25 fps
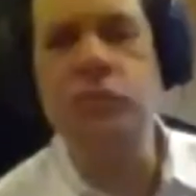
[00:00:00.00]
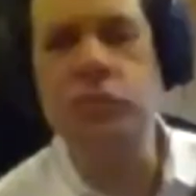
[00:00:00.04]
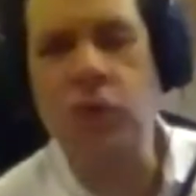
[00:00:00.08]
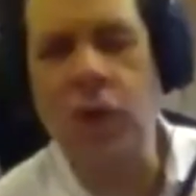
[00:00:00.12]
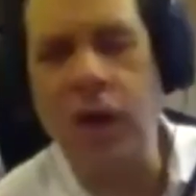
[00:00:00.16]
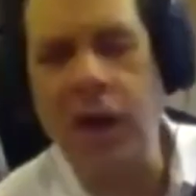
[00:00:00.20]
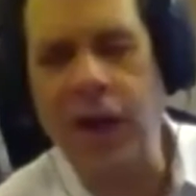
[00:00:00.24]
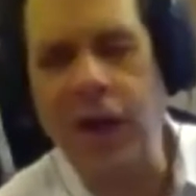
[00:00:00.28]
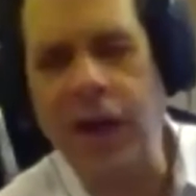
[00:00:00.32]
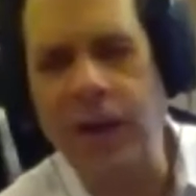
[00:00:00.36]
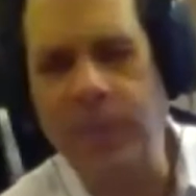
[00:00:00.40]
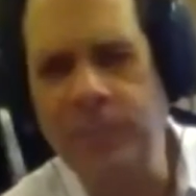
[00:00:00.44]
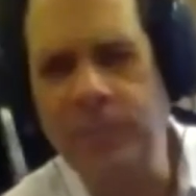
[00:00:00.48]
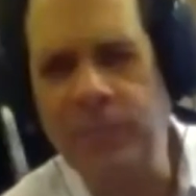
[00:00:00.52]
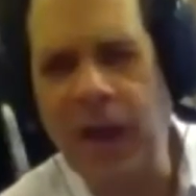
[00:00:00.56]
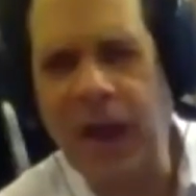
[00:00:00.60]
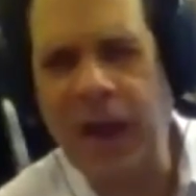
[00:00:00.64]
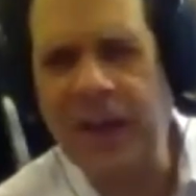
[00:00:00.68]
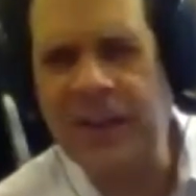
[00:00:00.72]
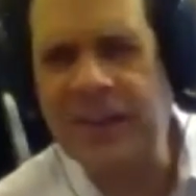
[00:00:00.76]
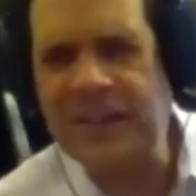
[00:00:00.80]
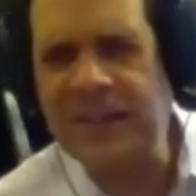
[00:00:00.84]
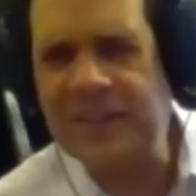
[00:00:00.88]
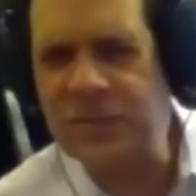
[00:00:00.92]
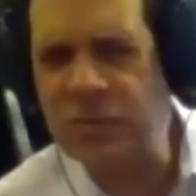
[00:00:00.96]

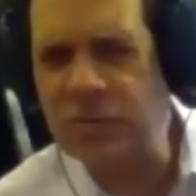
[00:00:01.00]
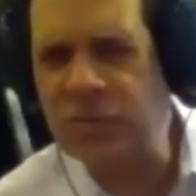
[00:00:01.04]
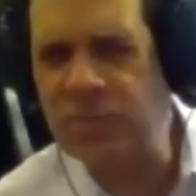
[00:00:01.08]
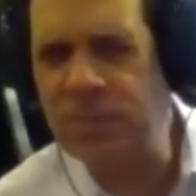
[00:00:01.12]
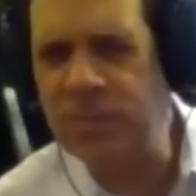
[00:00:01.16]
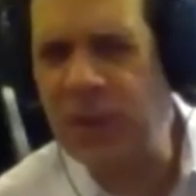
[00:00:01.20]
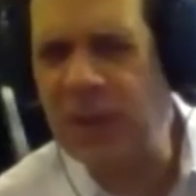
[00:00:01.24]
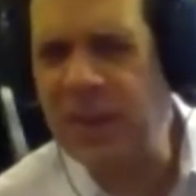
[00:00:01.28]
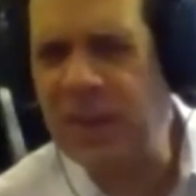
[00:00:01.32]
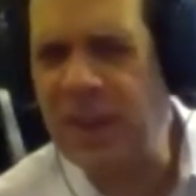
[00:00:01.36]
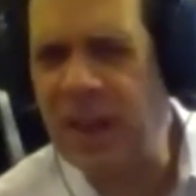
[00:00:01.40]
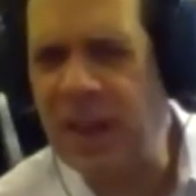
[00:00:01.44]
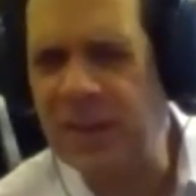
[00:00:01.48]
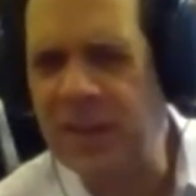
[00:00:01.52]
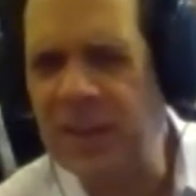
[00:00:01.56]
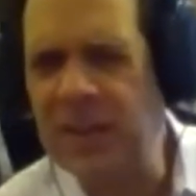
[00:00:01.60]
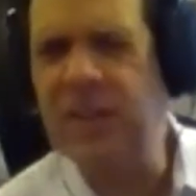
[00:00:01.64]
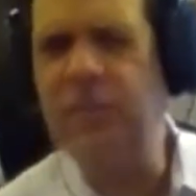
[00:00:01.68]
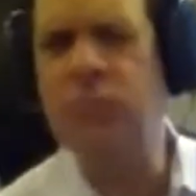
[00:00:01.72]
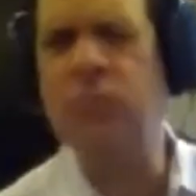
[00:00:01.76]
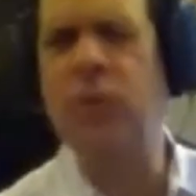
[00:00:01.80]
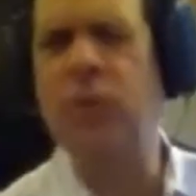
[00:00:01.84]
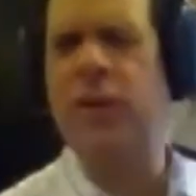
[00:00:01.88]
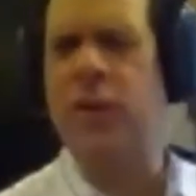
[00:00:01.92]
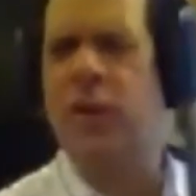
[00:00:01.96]
I play that E
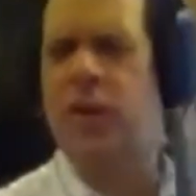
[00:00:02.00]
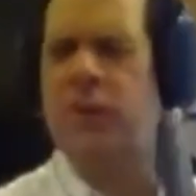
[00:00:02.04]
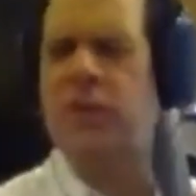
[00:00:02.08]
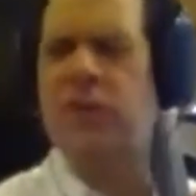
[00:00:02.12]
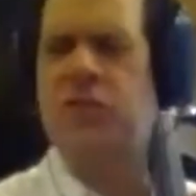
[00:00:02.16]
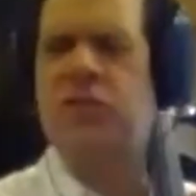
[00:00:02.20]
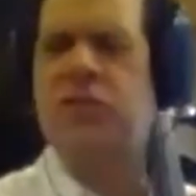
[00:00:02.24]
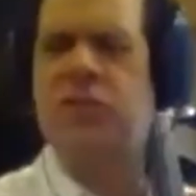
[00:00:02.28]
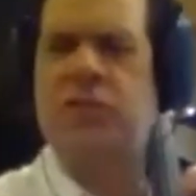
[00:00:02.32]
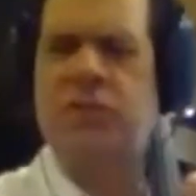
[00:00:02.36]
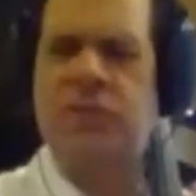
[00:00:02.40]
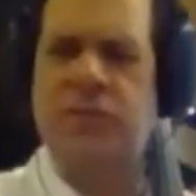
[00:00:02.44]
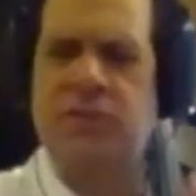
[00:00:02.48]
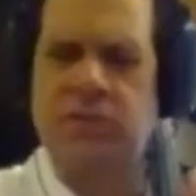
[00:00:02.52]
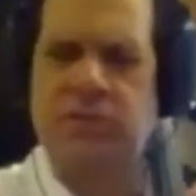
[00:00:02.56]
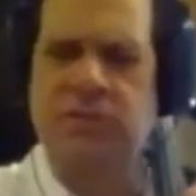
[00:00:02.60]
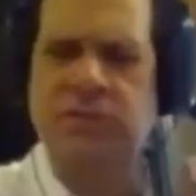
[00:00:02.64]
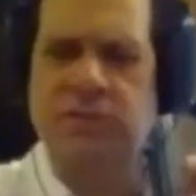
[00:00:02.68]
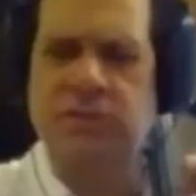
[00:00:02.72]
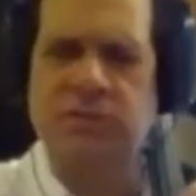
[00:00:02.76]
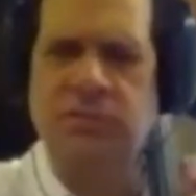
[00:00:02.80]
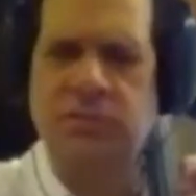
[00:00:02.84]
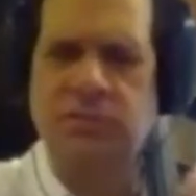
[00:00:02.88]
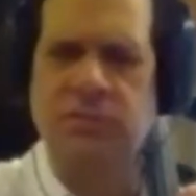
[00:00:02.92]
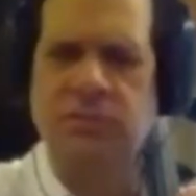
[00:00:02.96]
right on this.
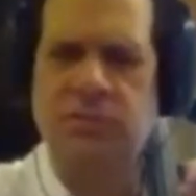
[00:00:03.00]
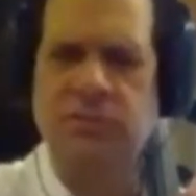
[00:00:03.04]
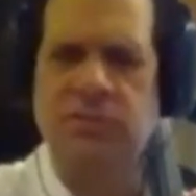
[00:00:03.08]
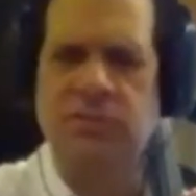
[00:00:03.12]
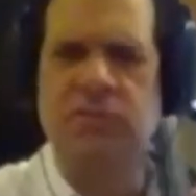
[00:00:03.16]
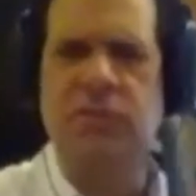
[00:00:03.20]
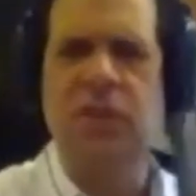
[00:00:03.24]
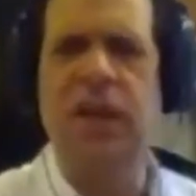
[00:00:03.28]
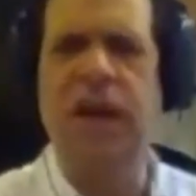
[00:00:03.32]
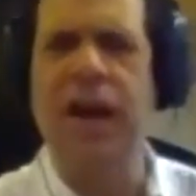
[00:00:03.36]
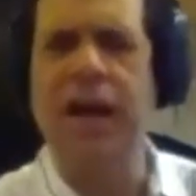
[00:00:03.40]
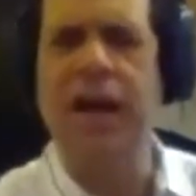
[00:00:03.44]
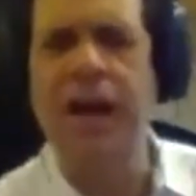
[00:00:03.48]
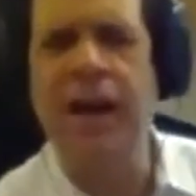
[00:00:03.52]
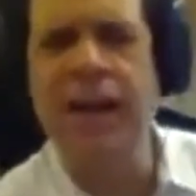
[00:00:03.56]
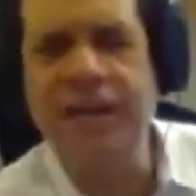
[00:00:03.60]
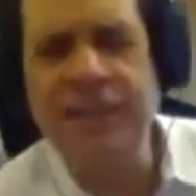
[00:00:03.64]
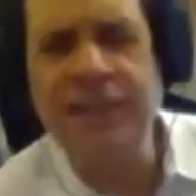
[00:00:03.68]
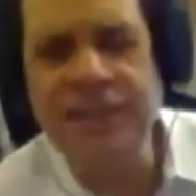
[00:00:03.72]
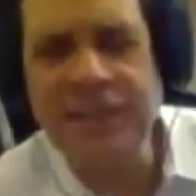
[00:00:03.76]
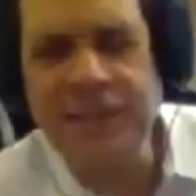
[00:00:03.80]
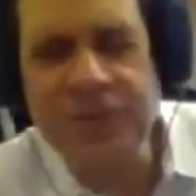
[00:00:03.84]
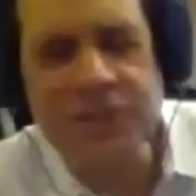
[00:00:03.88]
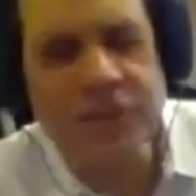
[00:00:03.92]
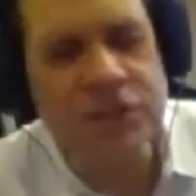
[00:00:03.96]

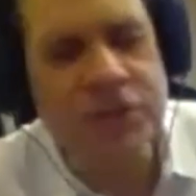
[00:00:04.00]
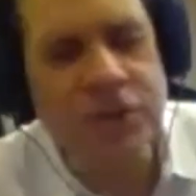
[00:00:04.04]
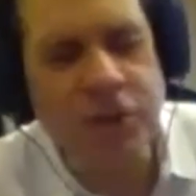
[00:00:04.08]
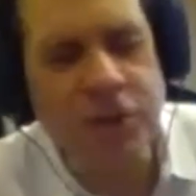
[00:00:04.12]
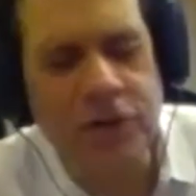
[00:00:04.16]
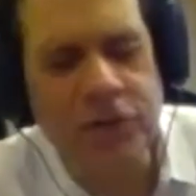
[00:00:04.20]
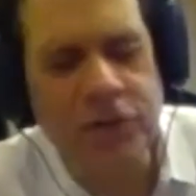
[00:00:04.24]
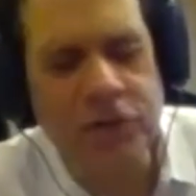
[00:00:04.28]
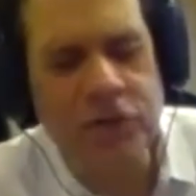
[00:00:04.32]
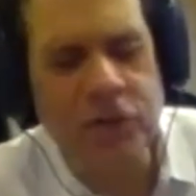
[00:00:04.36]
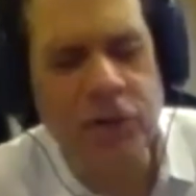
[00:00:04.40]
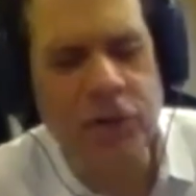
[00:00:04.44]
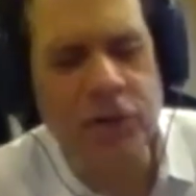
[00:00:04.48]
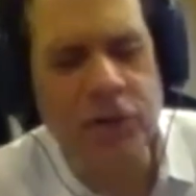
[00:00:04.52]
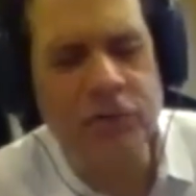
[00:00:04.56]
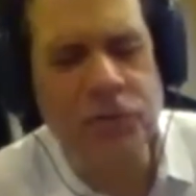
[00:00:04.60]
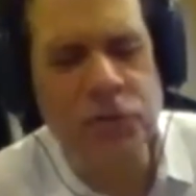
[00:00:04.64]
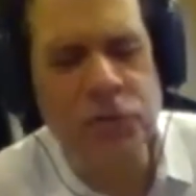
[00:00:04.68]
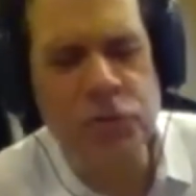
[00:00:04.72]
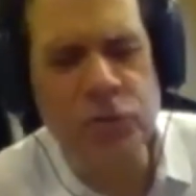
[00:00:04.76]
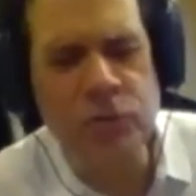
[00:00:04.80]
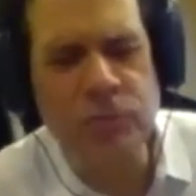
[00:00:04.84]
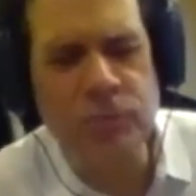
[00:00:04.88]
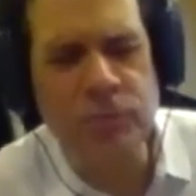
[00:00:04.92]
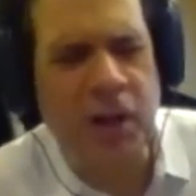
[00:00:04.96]
It's hard to tell over
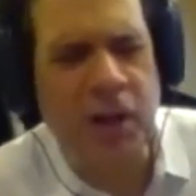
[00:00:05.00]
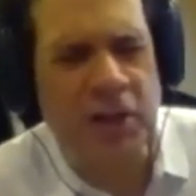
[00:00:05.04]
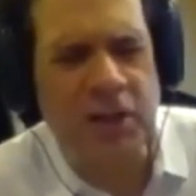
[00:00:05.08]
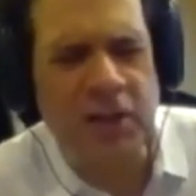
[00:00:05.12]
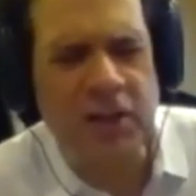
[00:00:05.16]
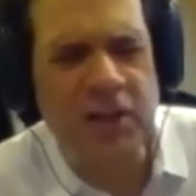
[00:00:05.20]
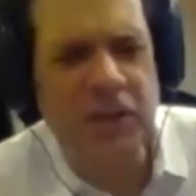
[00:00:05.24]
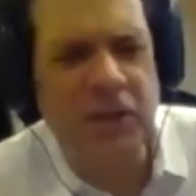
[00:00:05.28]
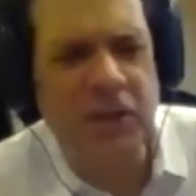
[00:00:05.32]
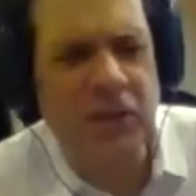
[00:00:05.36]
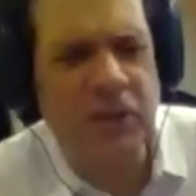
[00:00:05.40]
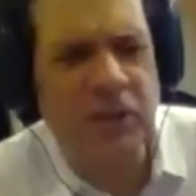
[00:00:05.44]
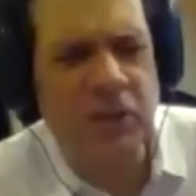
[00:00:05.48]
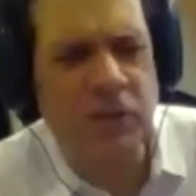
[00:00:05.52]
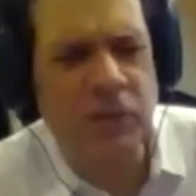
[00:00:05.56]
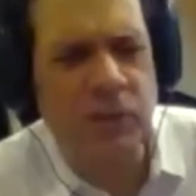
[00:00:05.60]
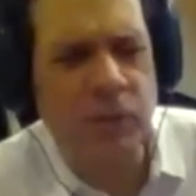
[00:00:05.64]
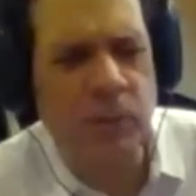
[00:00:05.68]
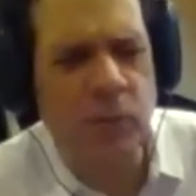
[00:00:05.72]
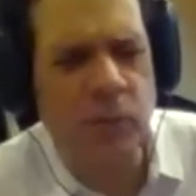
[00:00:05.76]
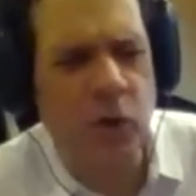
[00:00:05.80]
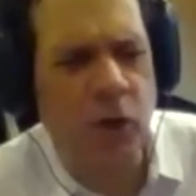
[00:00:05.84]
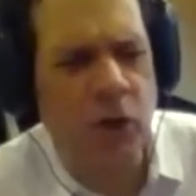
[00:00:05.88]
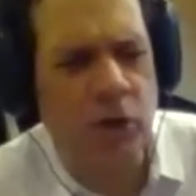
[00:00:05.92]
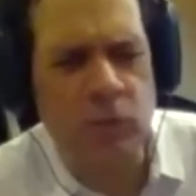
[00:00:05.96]
Zoom, but I didn't think your
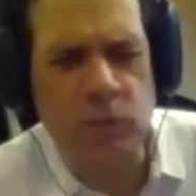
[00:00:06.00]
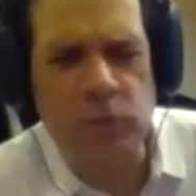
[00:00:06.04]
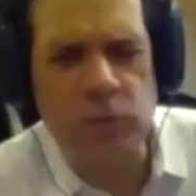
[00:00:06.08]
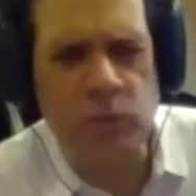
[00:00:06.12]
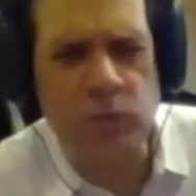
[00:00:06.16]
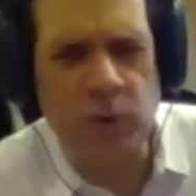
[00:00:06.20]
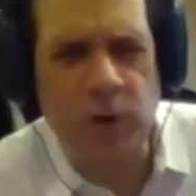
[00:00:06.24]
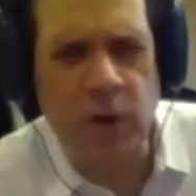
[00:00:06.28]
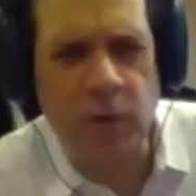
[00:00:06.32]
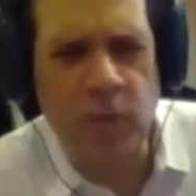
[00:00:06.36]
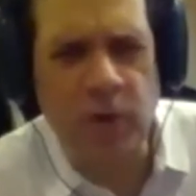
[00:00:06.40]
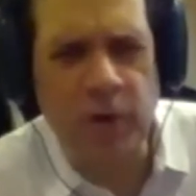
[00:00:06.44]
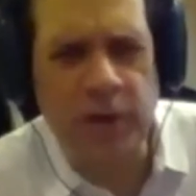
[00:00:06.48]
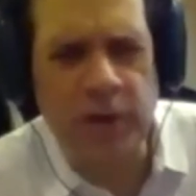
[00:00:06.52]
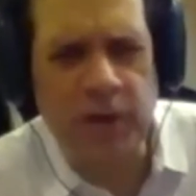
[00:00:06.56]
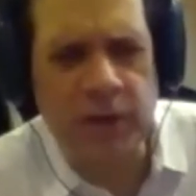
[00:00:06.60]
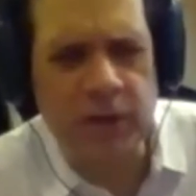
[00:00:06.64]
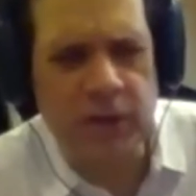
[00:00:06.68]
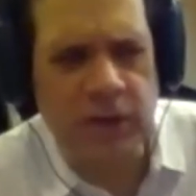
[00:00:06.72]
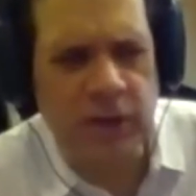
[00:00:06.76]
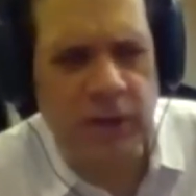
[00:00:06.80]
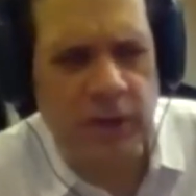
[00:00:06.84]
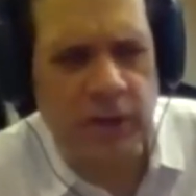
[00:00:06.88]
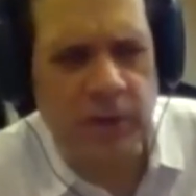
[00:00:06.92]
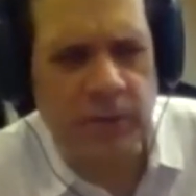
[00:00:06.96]
vibrato was what I wanted
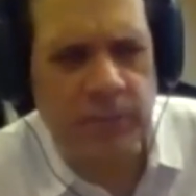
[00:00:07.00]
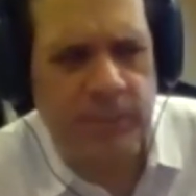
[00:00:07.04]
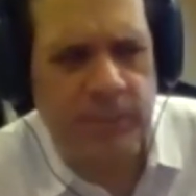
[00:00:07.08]
there.